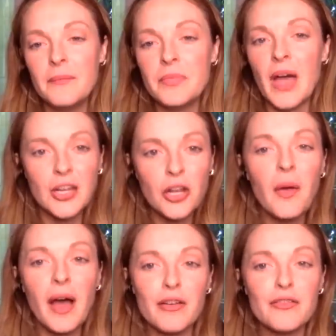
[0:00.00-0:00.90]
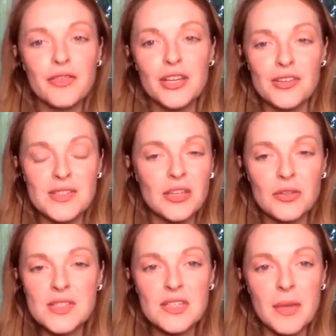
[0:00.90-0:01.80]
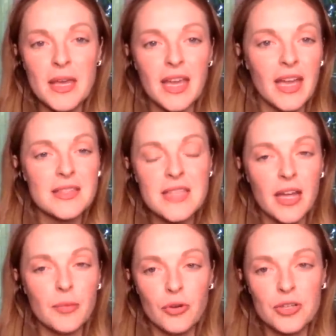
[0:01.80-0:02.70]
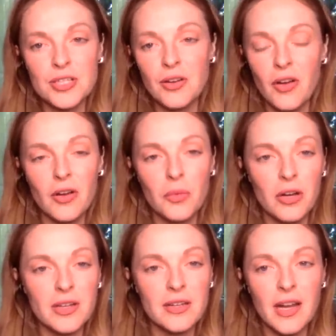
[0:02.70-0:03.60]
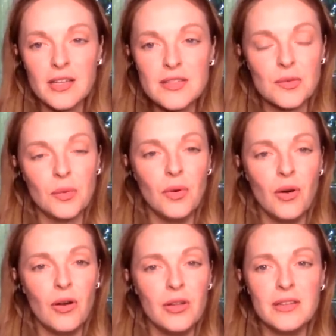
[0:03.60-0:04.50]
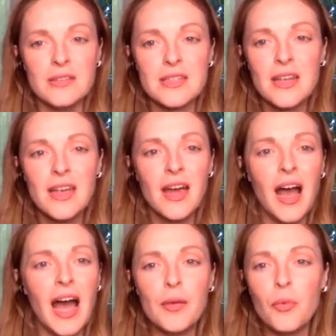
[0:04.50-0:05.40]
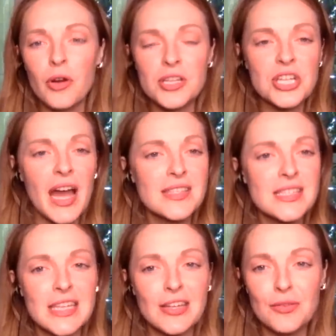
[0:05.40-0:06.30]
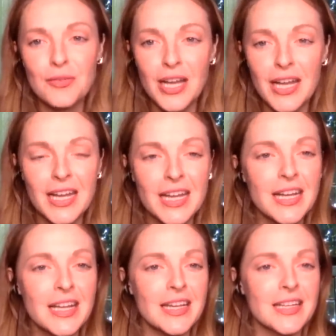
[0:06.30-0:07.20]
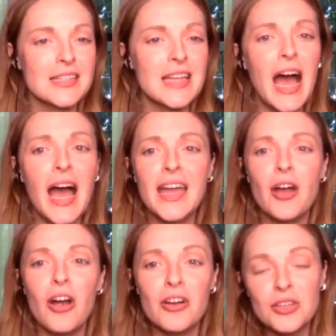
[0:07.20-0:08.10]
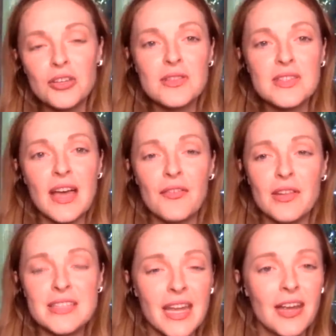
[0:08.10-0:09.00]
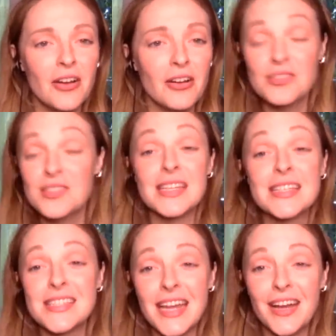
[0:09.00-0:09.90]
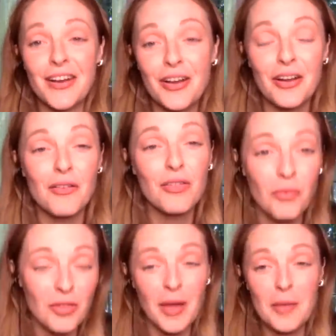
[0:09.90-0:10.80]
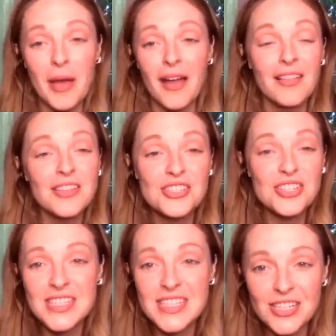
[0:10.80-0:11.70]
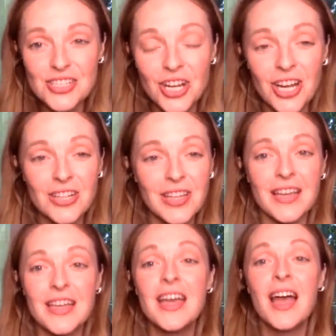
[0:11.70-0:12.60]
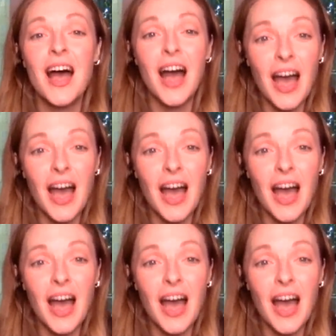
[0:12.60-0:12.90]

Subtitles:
I know how it feels. I used to make anti-abortion artwork in high school and I wore a chastity ring and I argued 7 day or 6 day earth with my biology teacher. Like, holy.